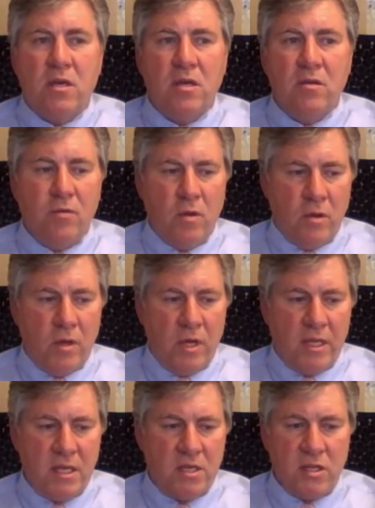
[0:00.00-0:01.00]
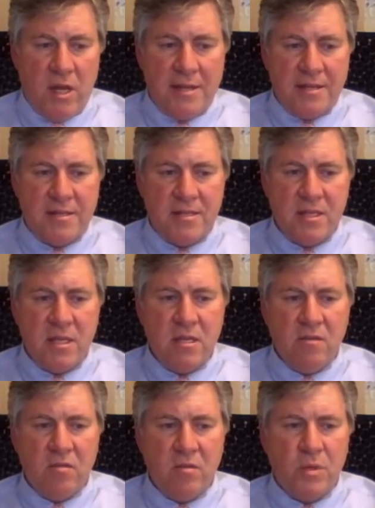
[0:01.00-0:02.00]
So if you look at Section
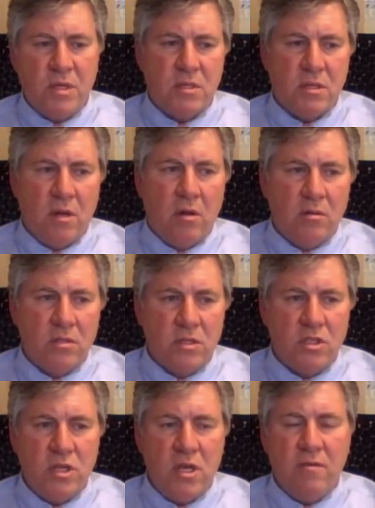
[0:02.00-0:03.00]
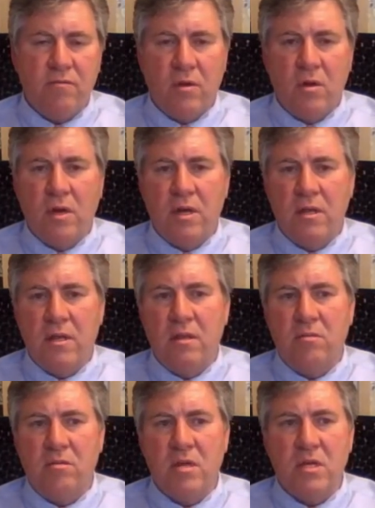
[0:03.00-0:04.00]
9C, if a person holds a share for longer
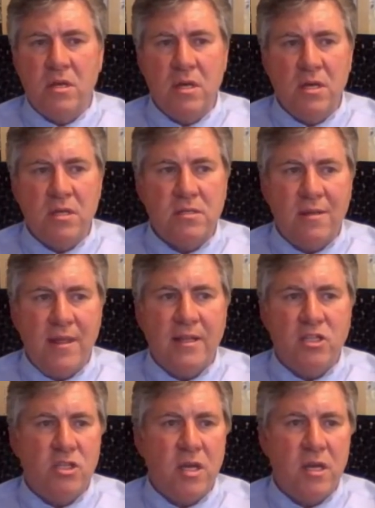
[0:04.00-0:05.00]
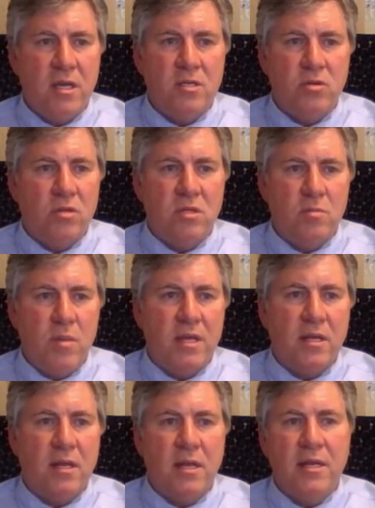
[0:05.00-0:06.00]
than 3 years, that share is
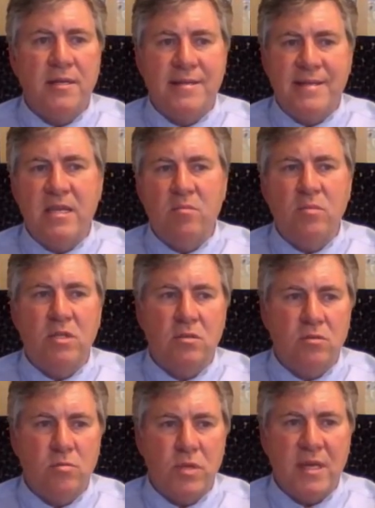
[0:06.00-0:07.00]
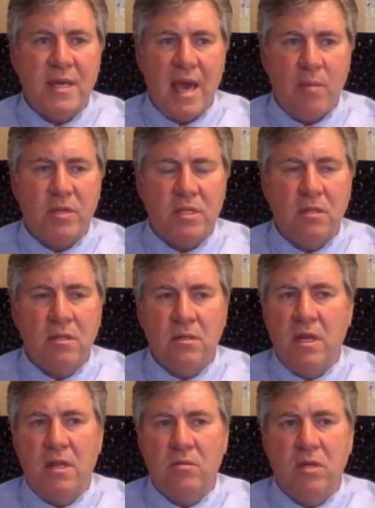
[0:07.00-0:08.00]
automatically deemed to be
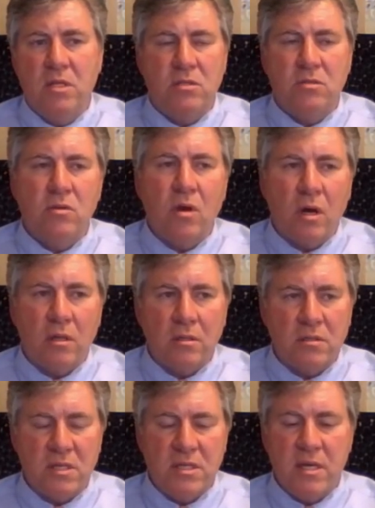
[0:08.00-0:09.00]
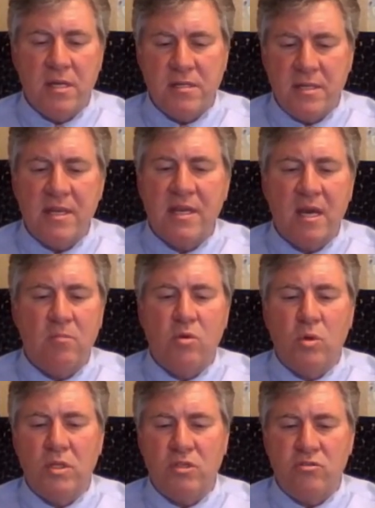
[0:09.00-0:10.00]
capital. In other words, you can't see it as
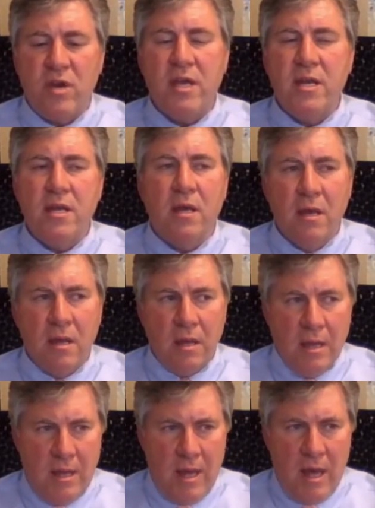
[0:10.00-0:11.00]
income or a trading